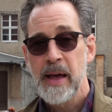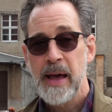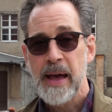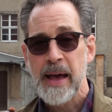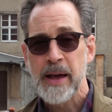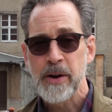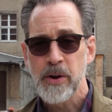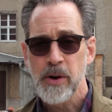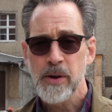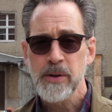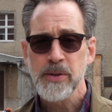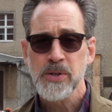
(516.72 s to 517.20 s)

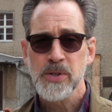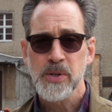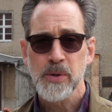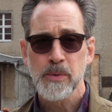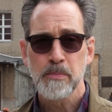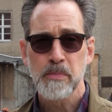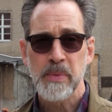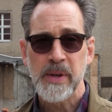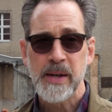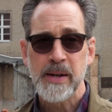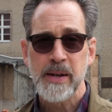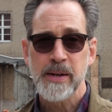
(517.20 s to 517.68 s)
And also
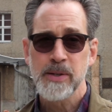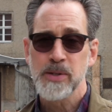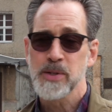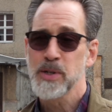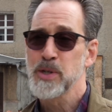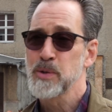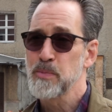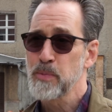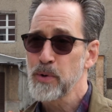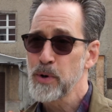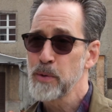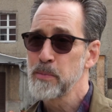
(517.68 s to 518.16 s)
because
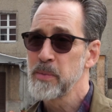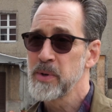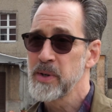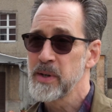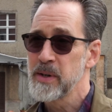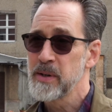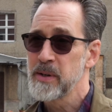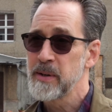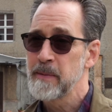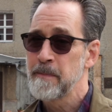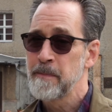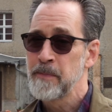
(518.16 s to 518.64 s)
it's
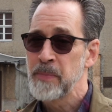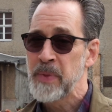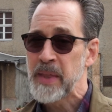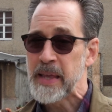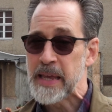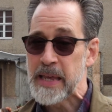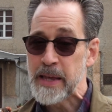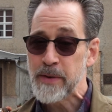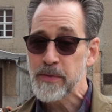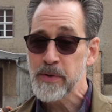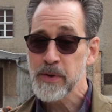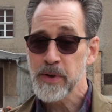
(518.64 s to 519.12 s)
permanent,
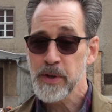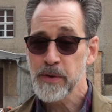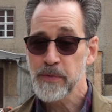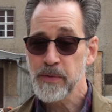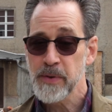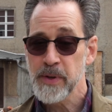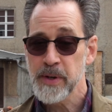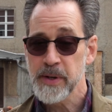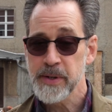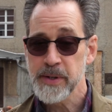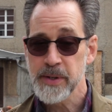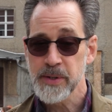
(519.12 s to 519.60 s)
even
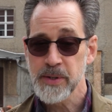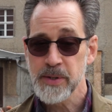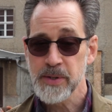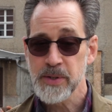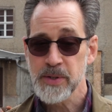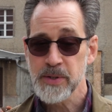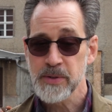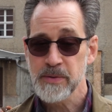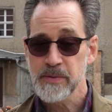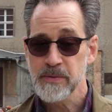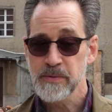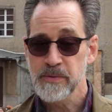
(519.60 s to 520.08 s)
if it
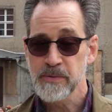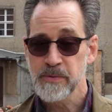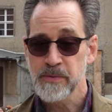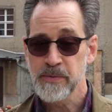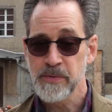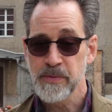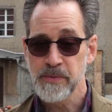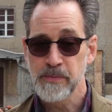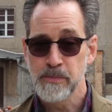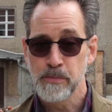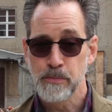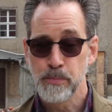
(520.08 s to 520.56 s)
is
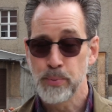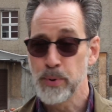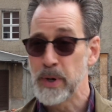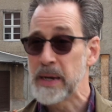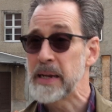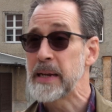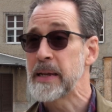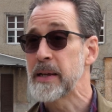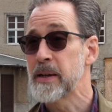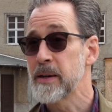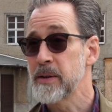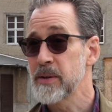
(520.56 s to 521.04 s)

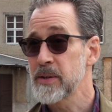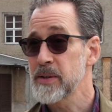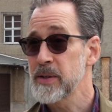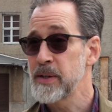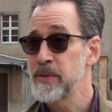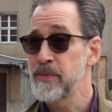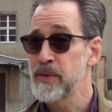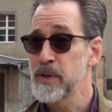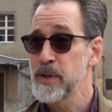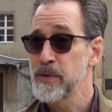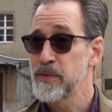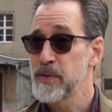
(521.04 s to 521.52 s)
brilliant,
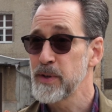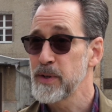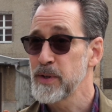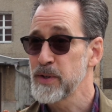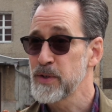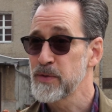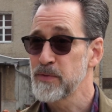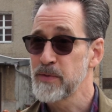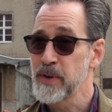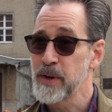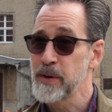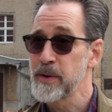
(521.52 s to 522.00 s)
even if it
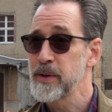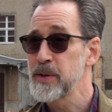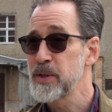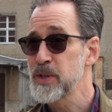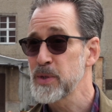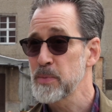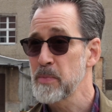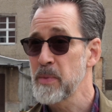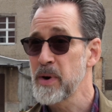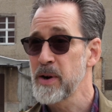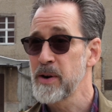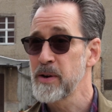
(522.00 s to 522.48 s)
is very
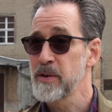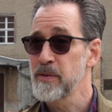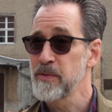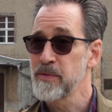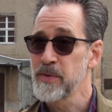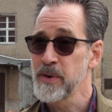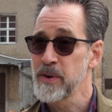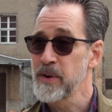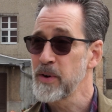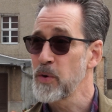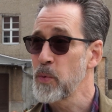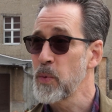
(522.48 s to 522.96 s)
smart,
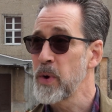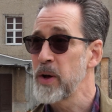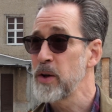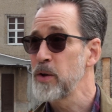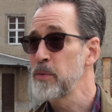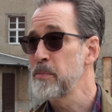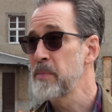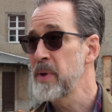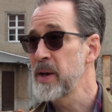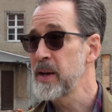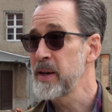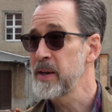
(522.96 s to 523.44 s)
very
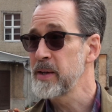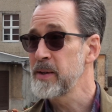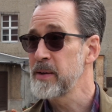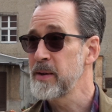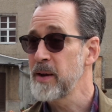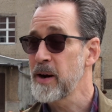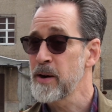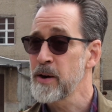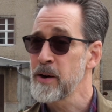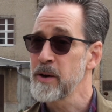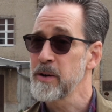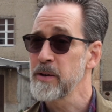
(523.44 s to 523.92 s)
well-made
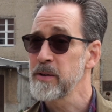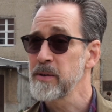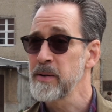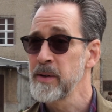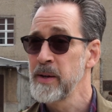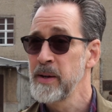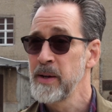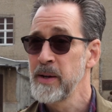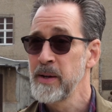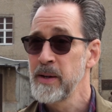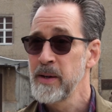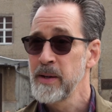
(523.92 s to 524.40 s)
art,
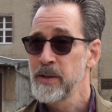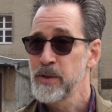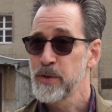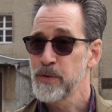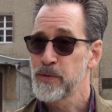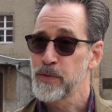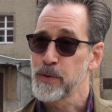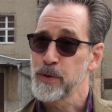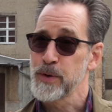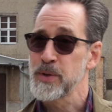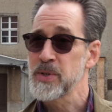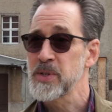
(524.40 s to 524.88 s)
the
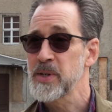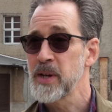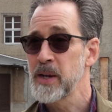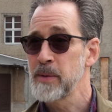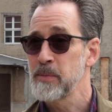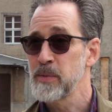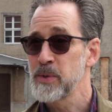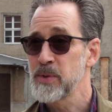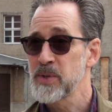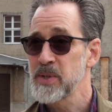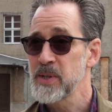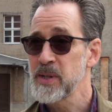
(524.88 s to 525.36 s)
first
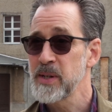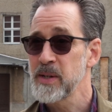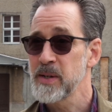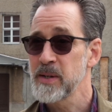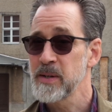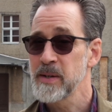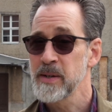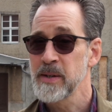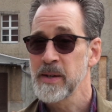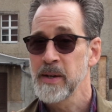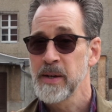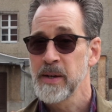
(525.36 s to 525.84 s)
time you see it,